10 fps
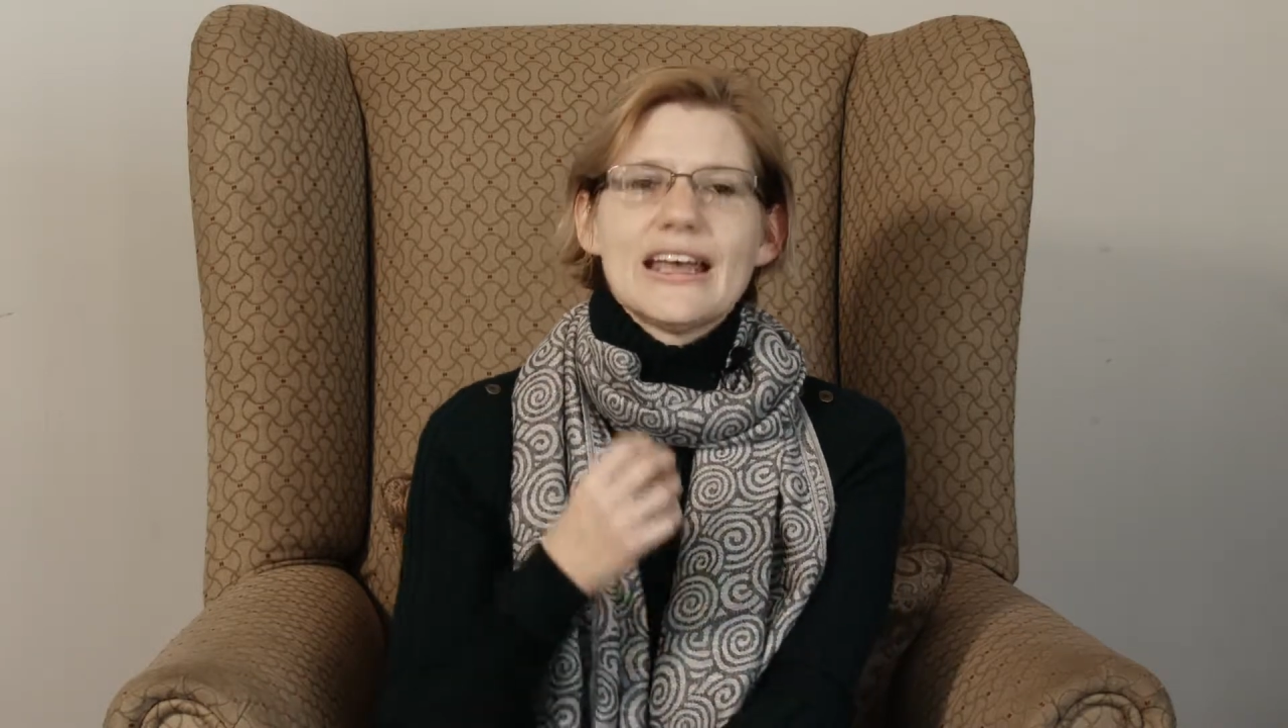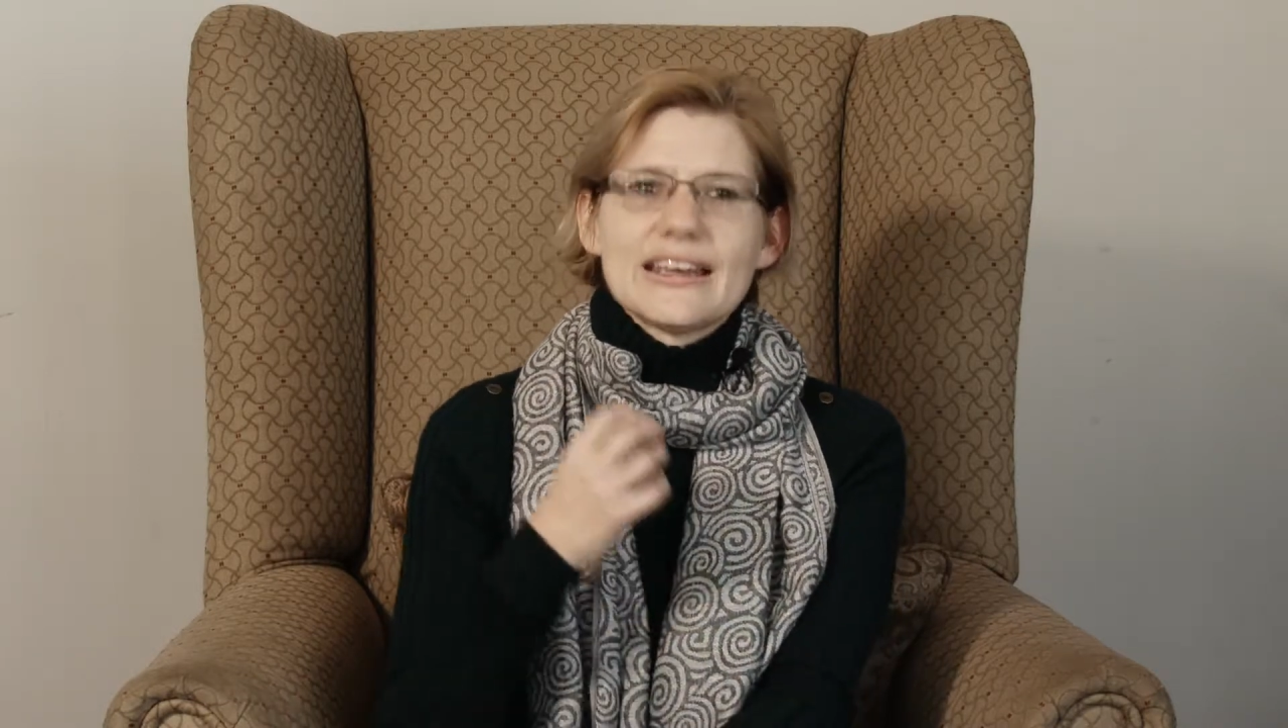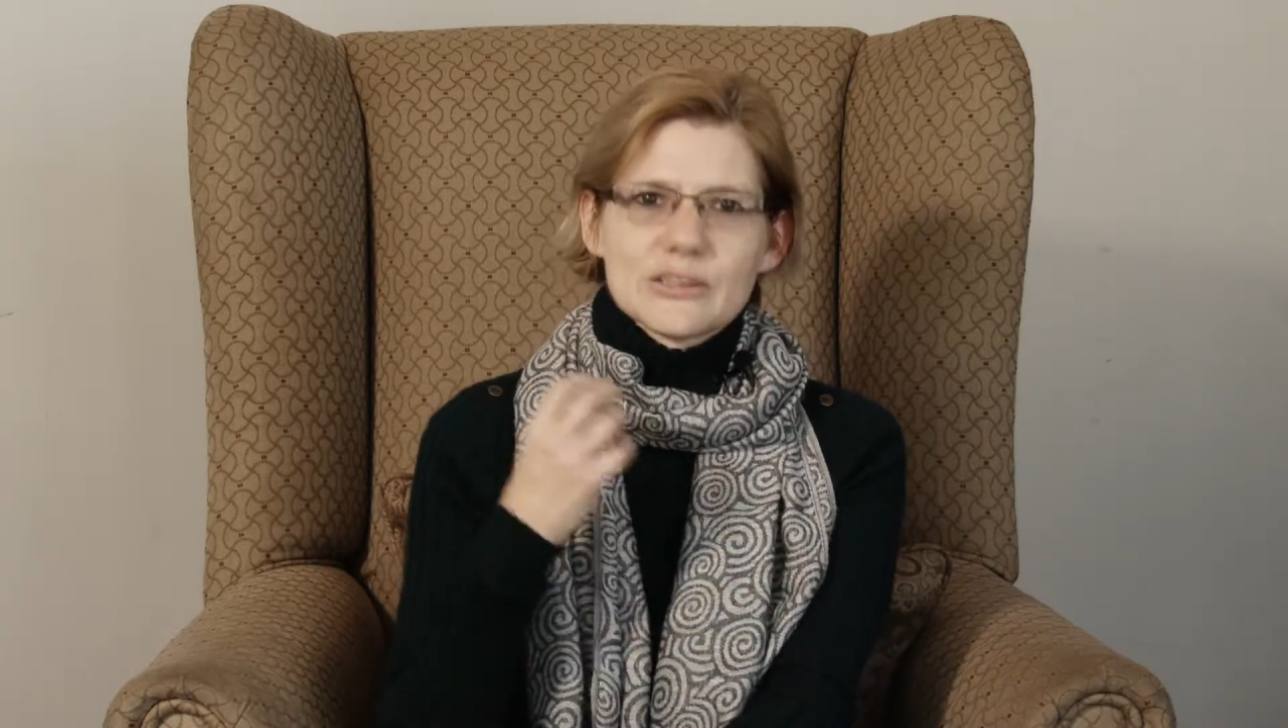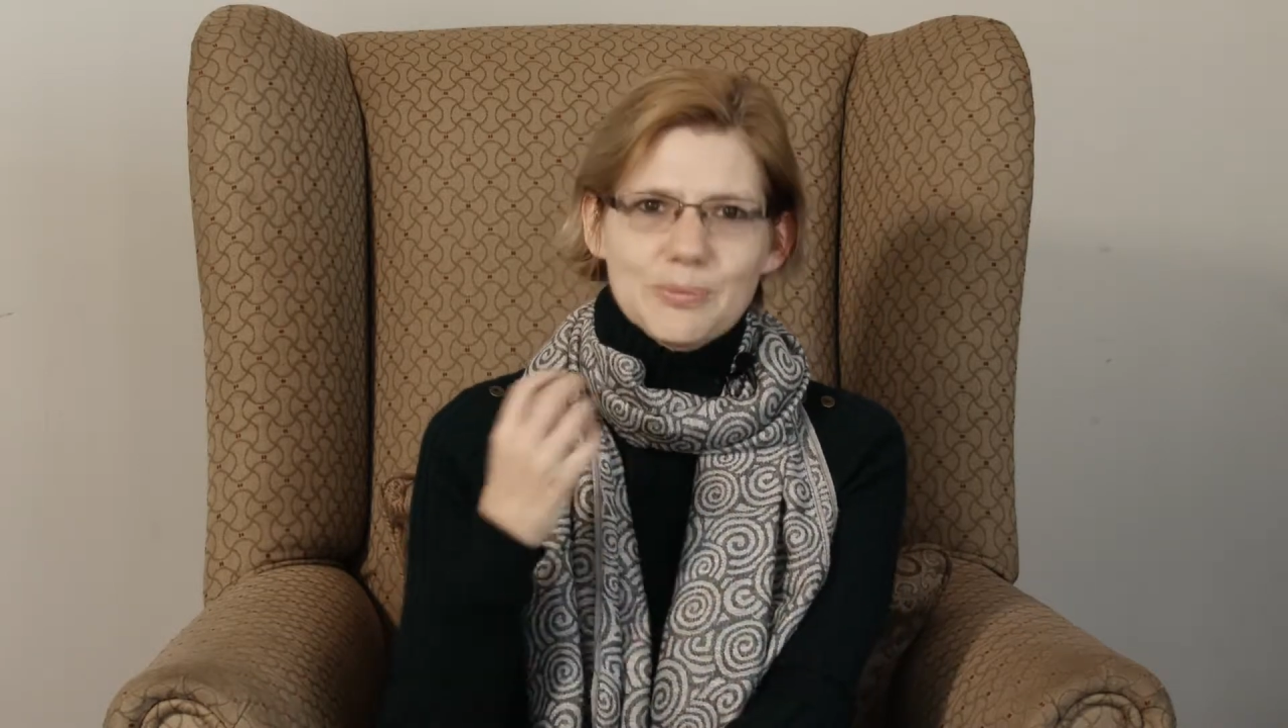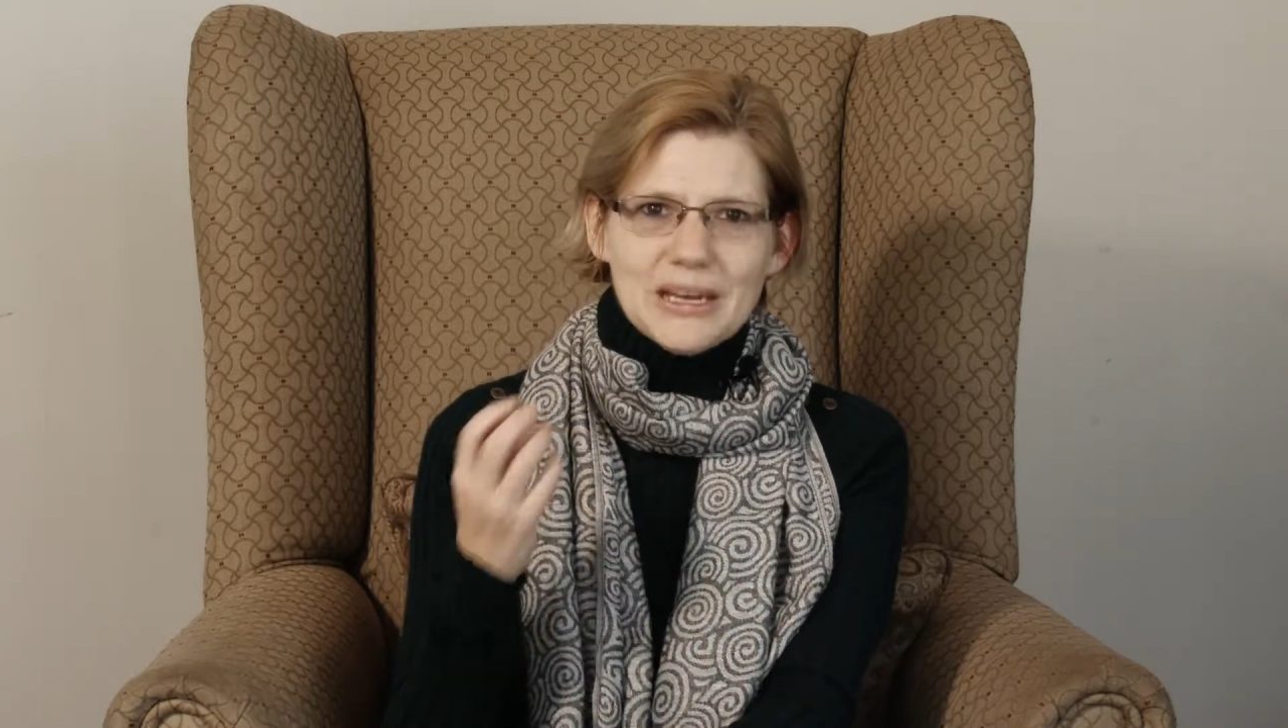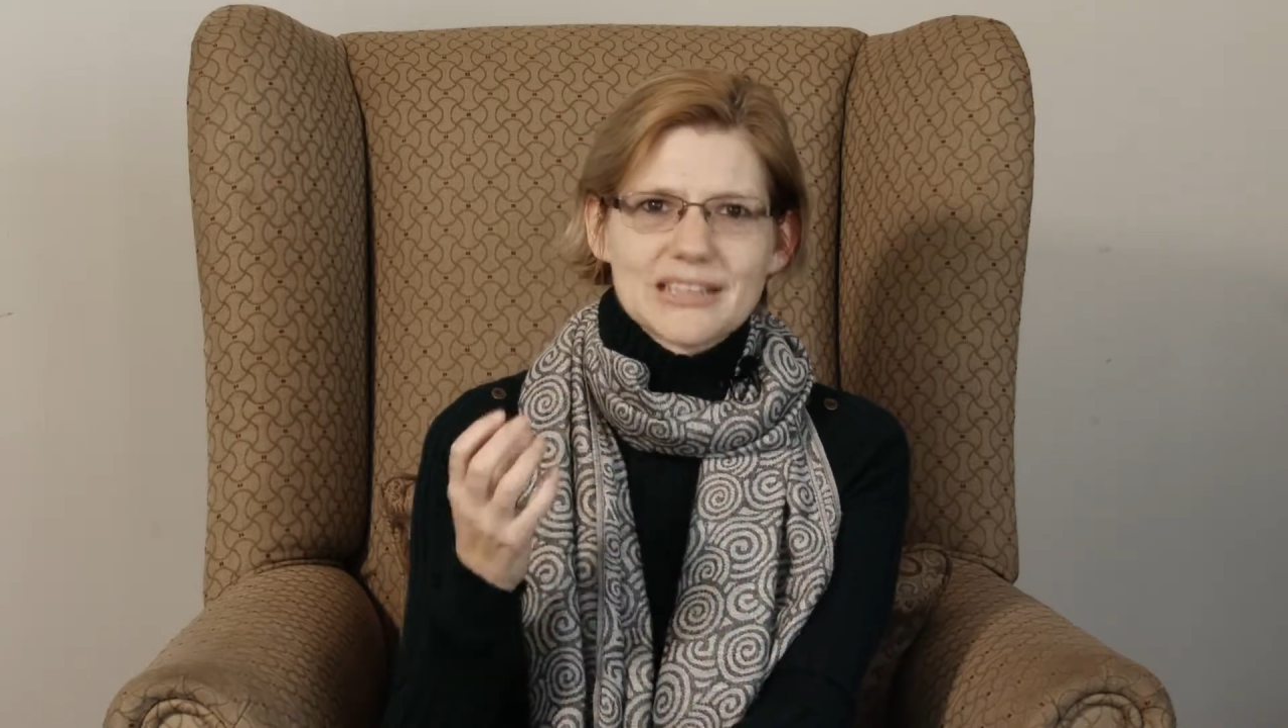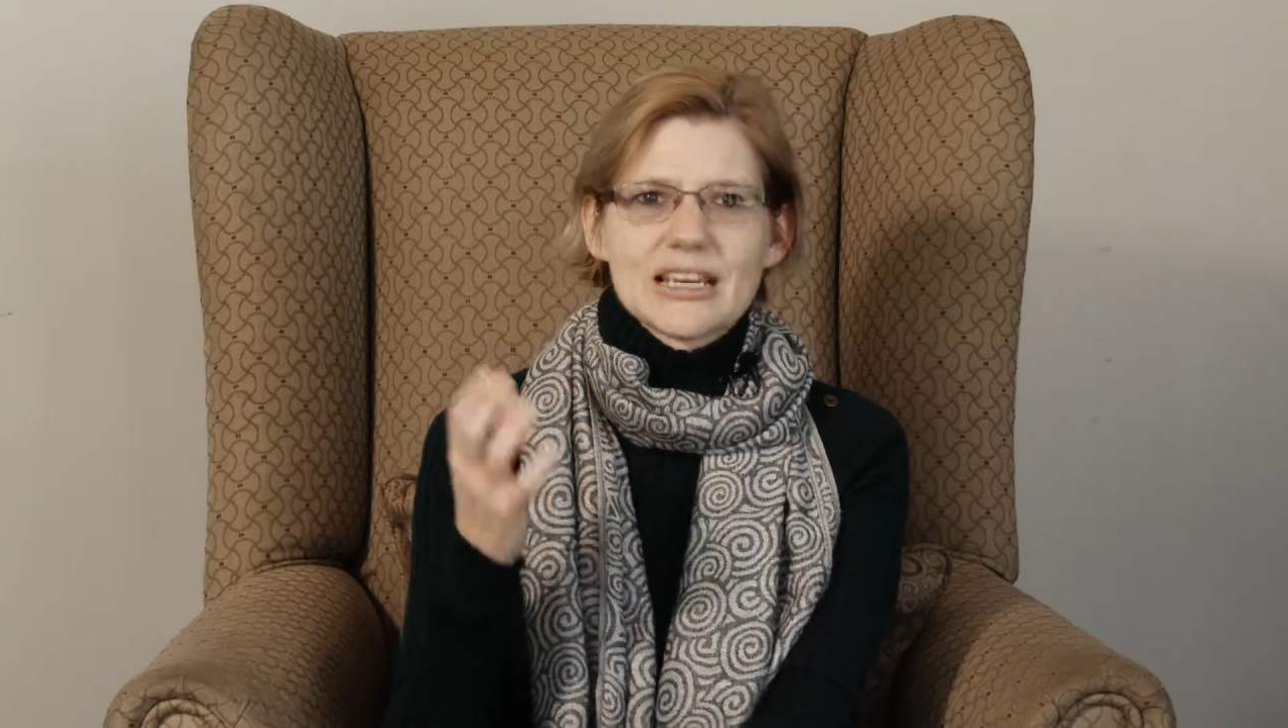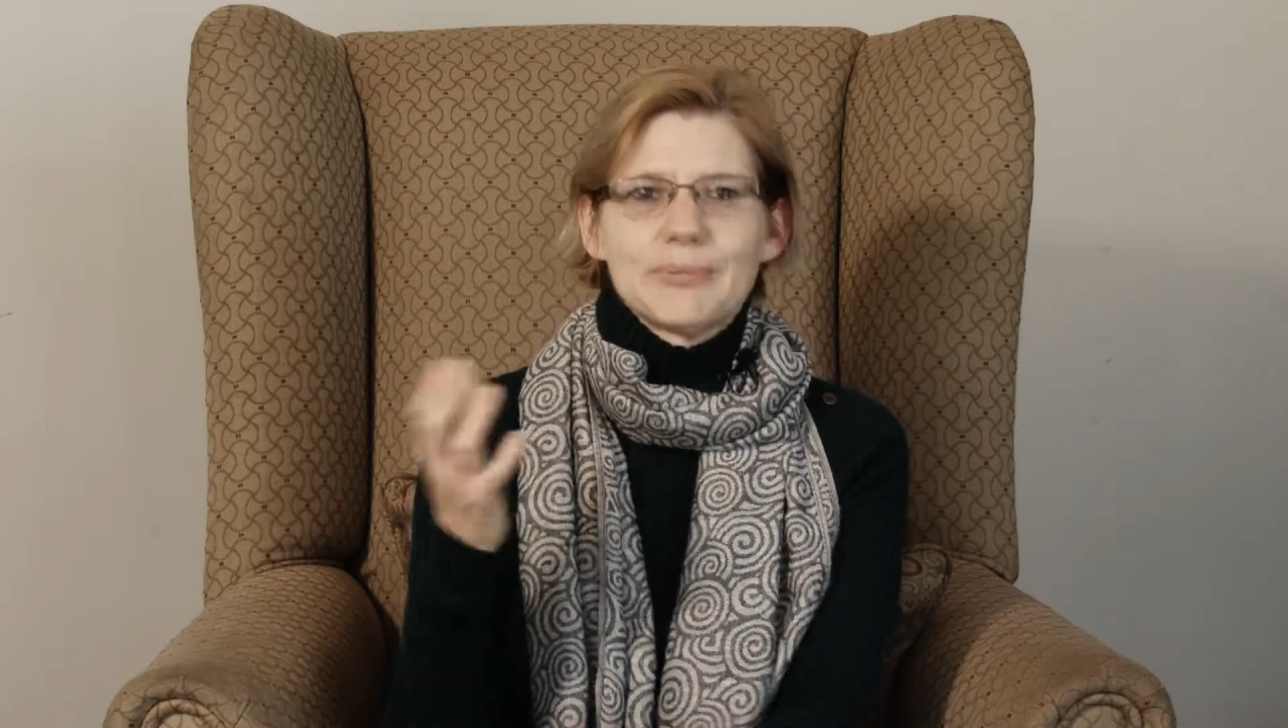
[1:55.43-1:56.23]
and it's picked